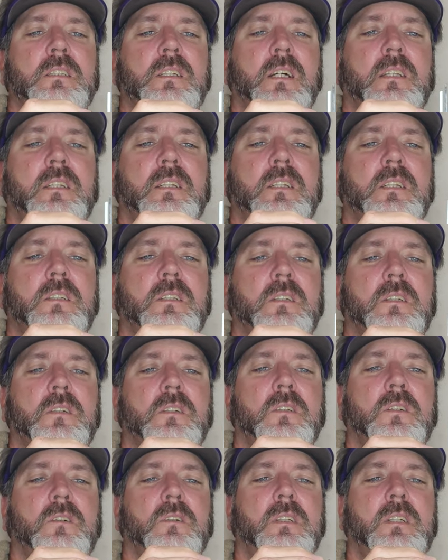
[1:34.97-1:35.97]
nothing that's going to
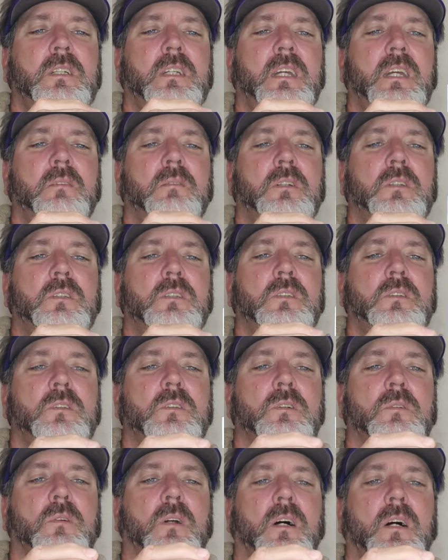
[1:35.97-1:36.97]
do any damage to
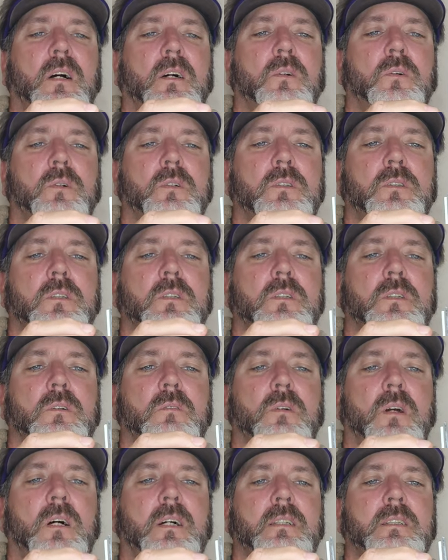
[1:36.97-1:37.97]
your rod or to your
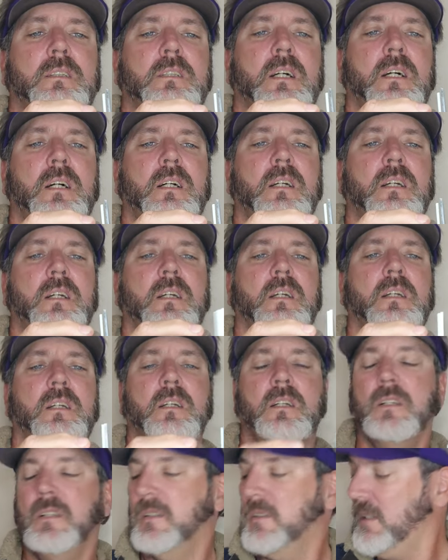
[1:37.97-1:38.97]
rod sock.
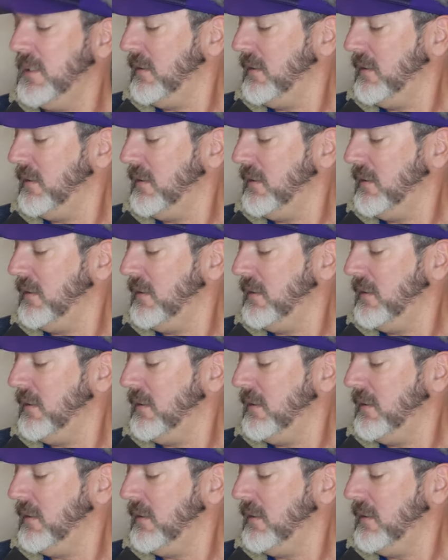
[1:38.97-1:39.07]
All